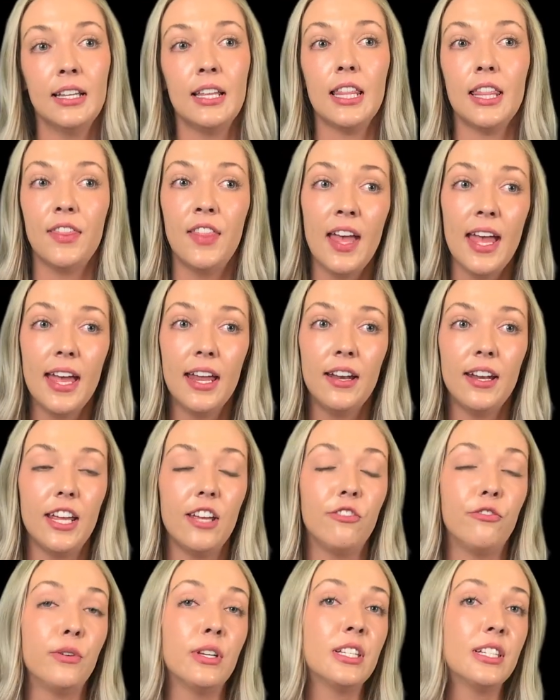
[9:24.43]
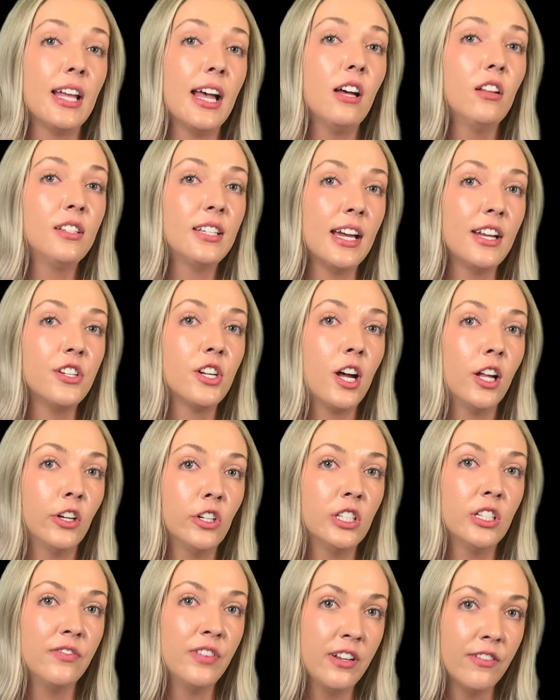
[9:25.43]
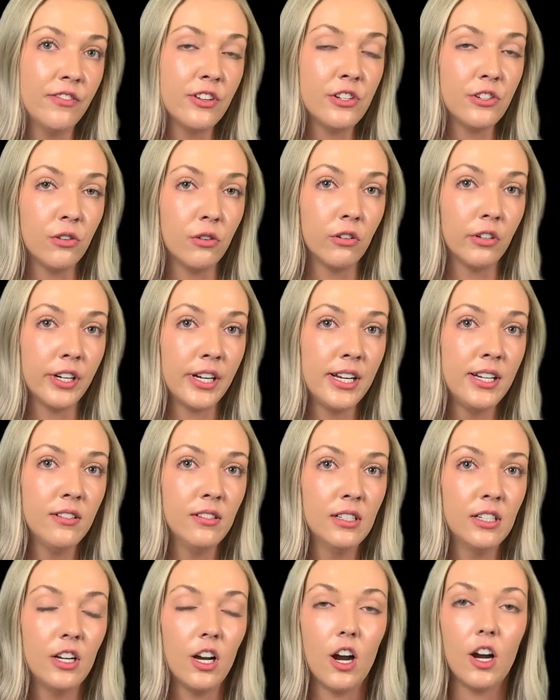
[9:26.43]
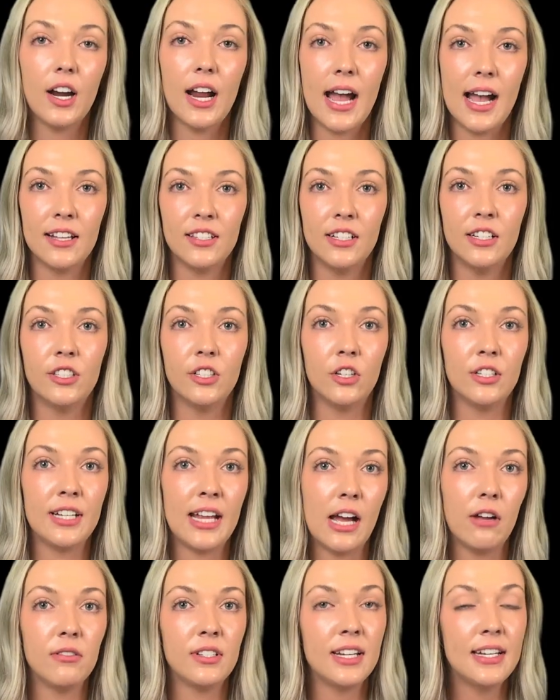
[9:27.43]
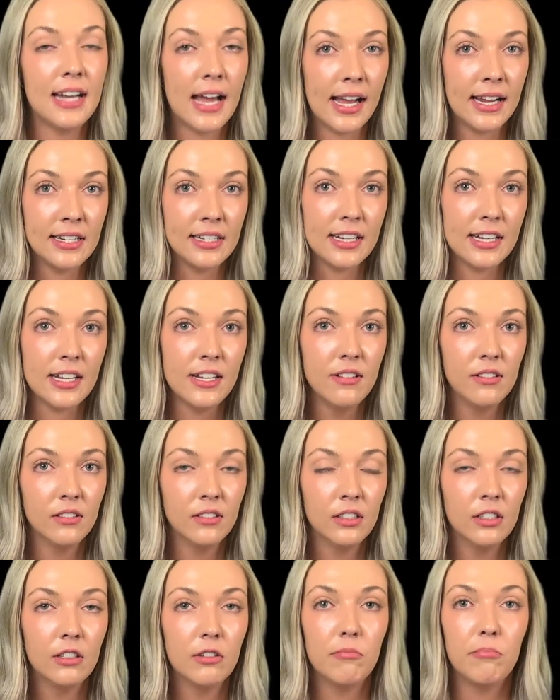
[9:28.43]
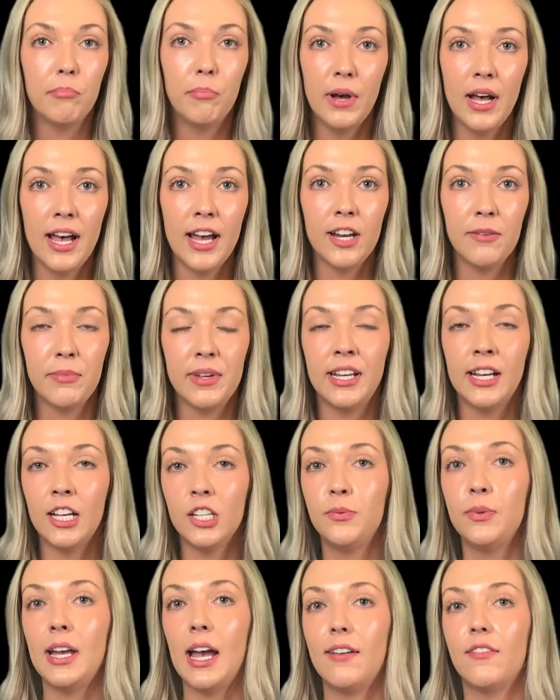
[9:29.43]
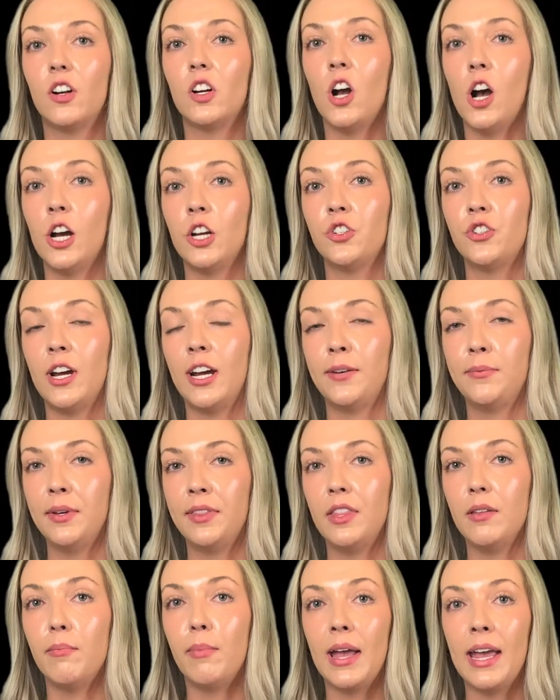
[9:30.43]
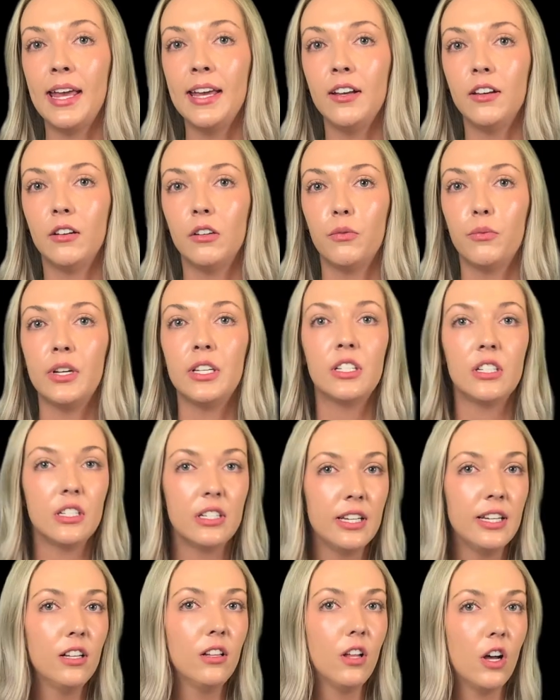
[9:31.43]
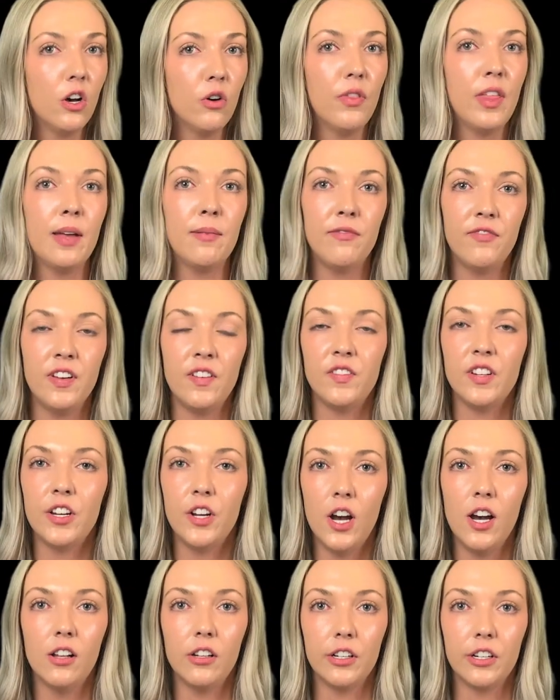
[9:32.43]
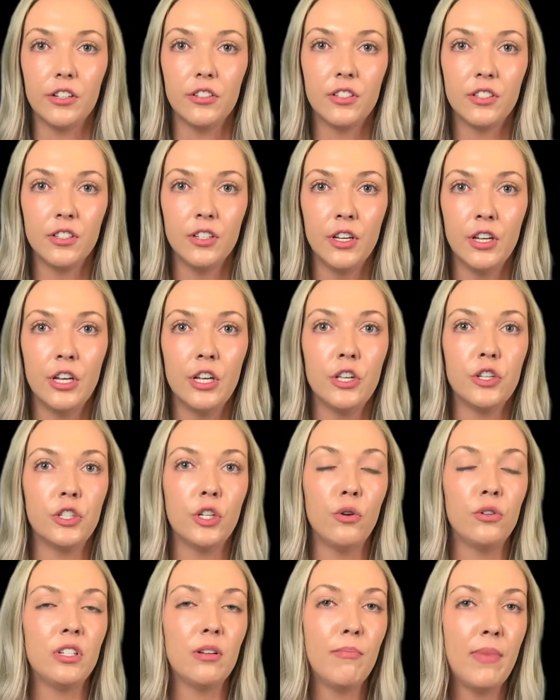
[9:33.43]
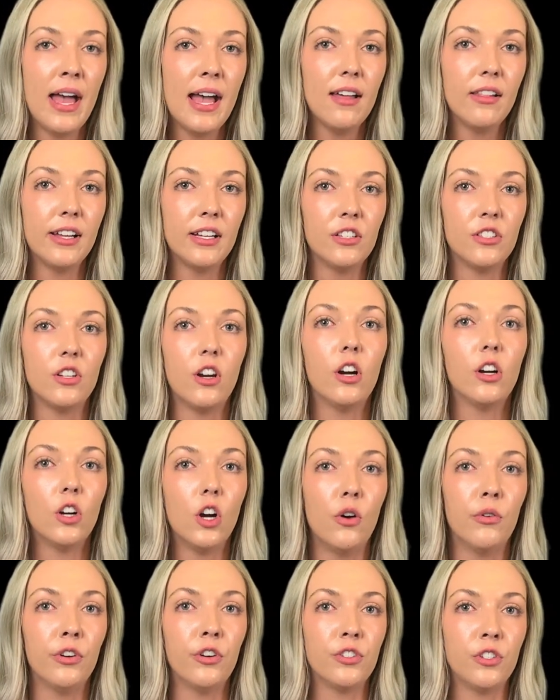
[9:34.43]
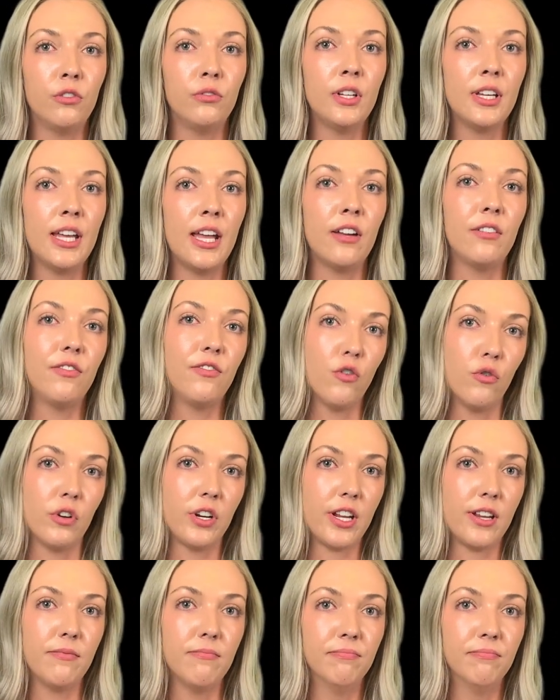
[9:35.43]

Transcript: Then, if we sell $10 of inventory, our assets are down to $90, but because we have a contract with the bank, we still owe them $50, so to balance, our owners only get $40.